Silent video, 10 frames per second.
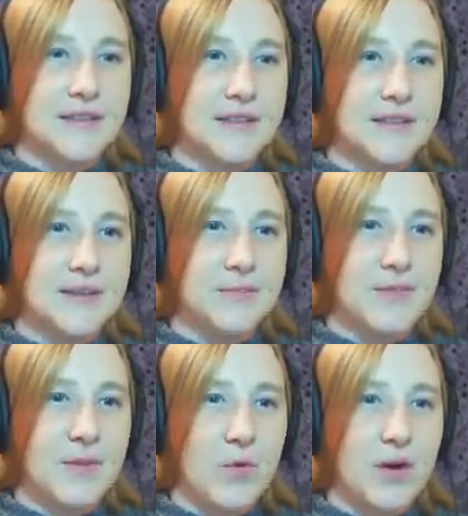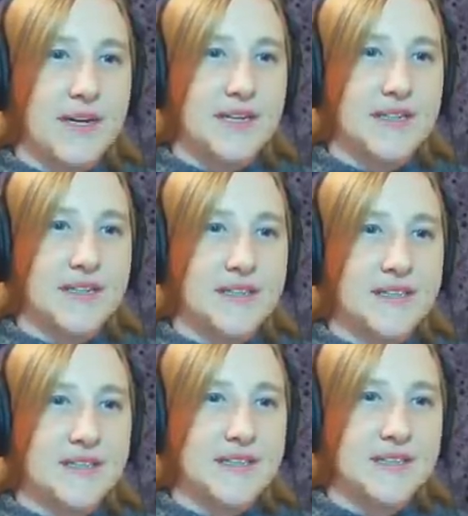Oh, I'm, I'm worried.
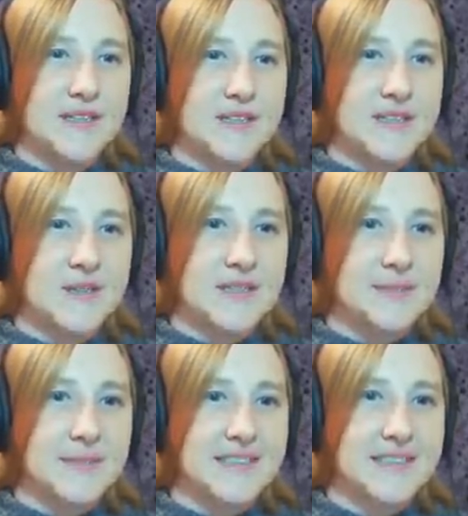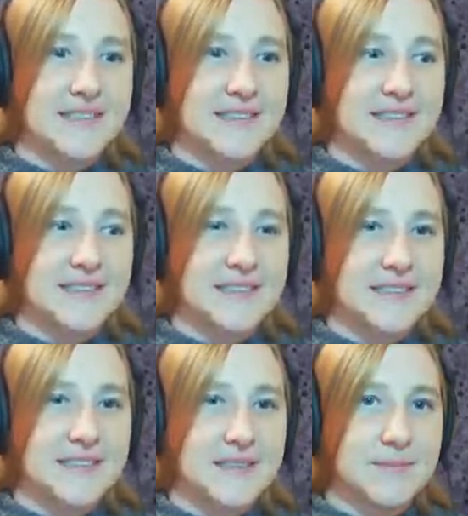They're not all coming. Am
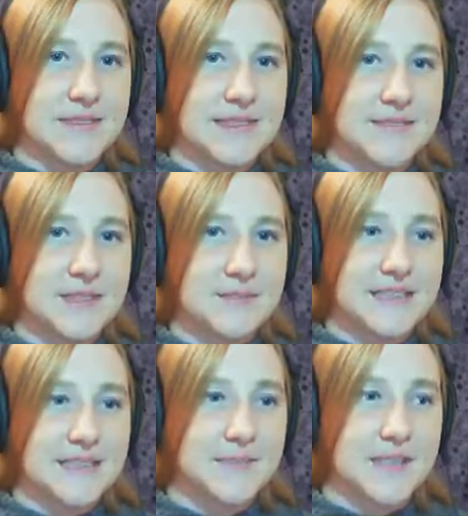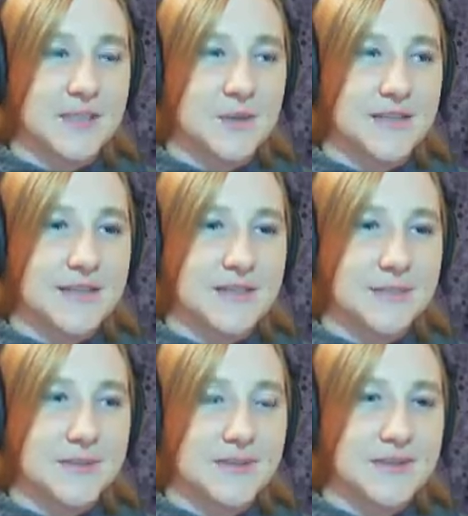I gonna have to come back and pick you guys
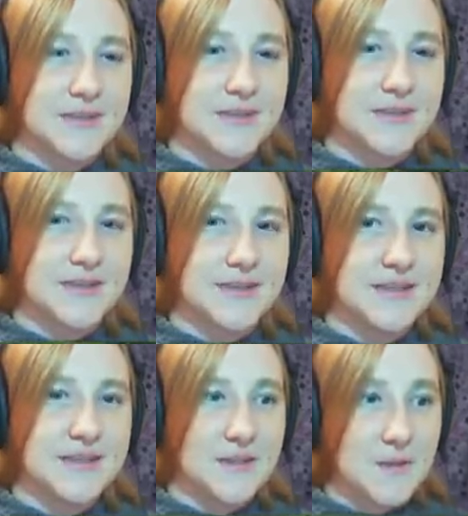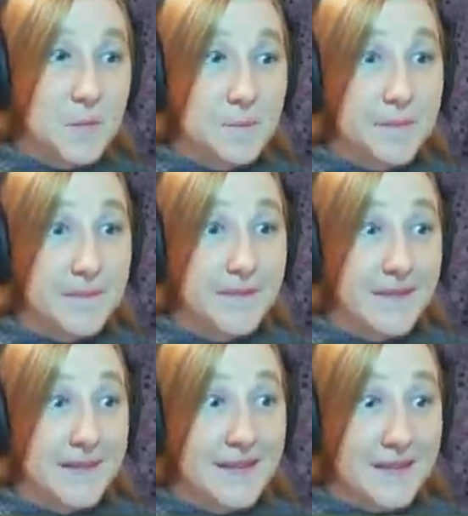up? Nope!
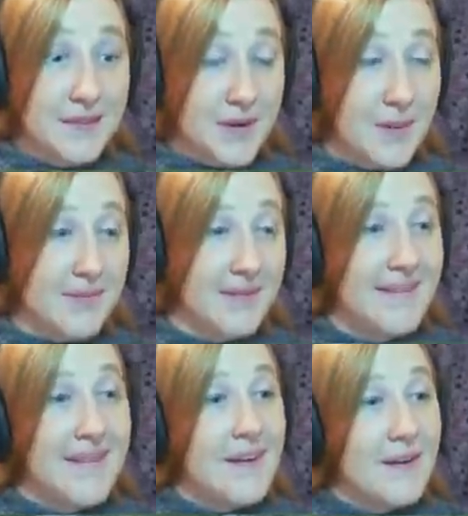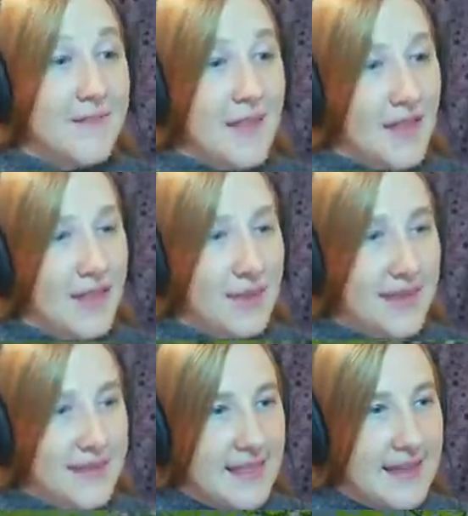think they're coming. We're
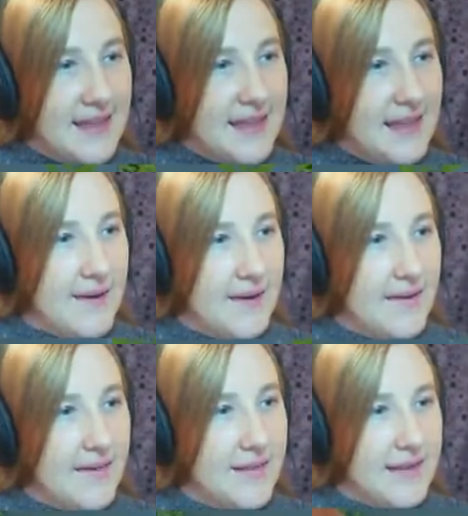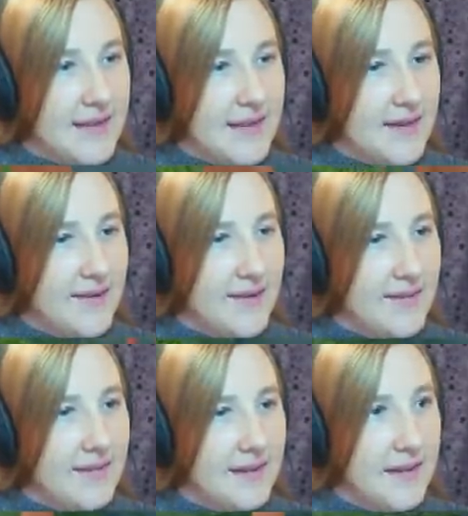following the leader, the leader,
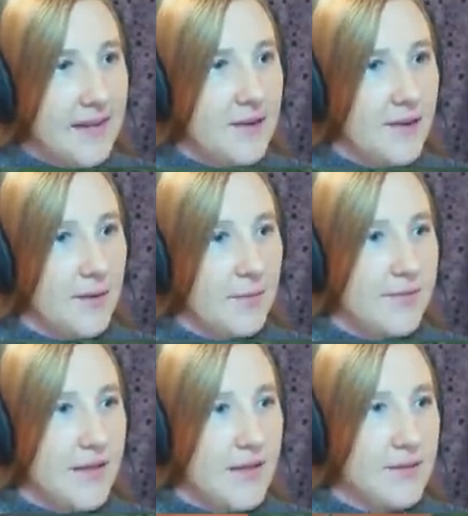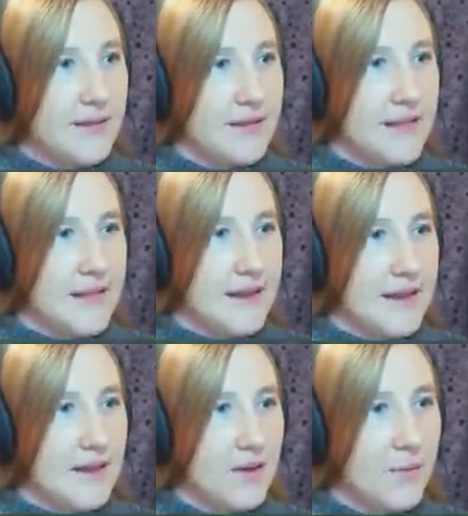the leader. We're following the
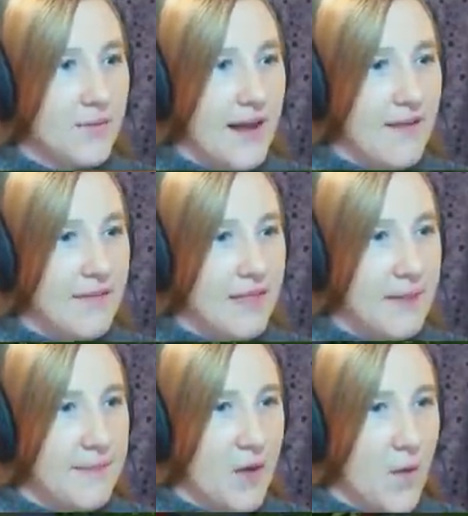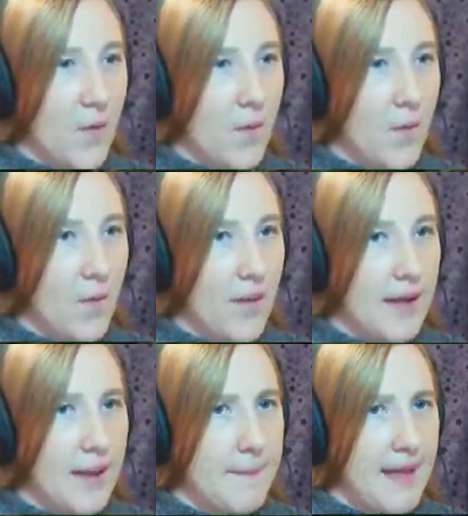leader wherever they may go.
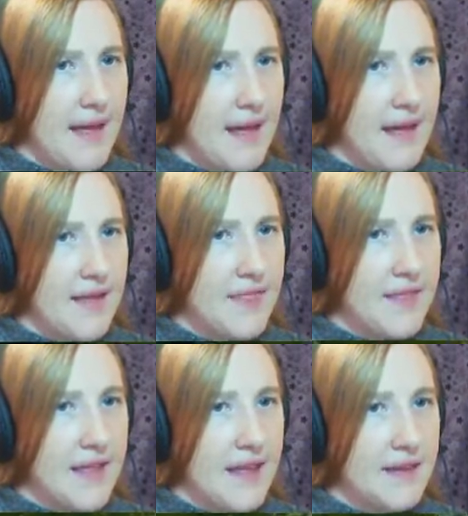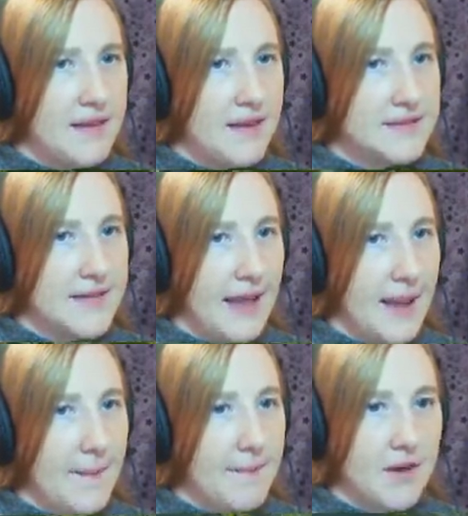Am I at the end? Yes, I
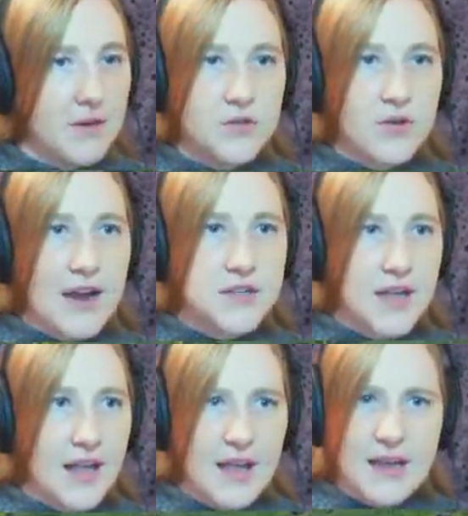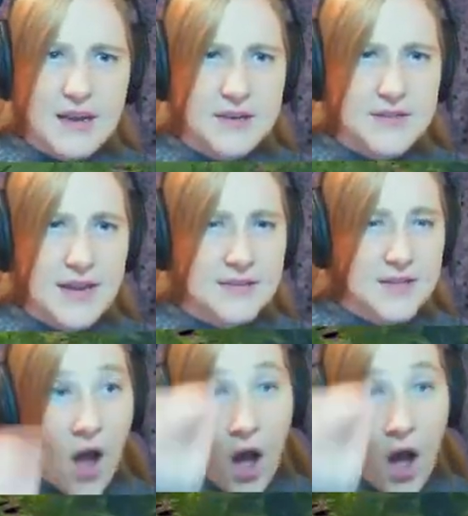am. There's a trash can. It is dancing.